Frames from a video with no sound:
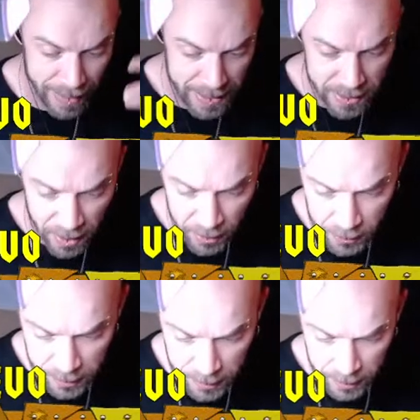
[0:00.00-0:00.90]
base coat
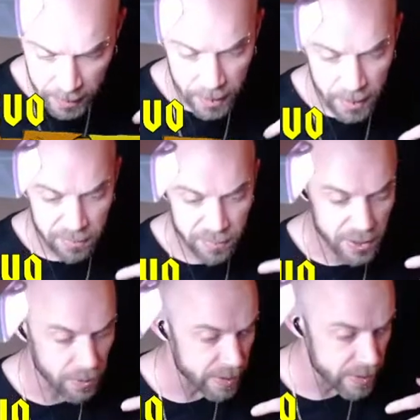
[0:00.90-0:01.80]
for
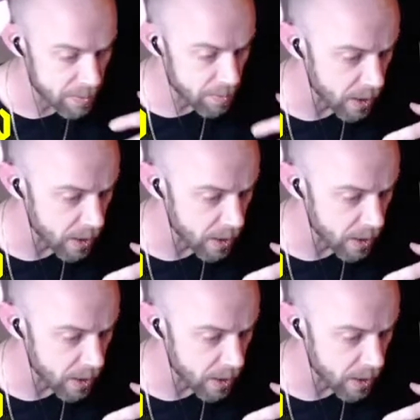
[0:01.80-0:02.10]
doing some of the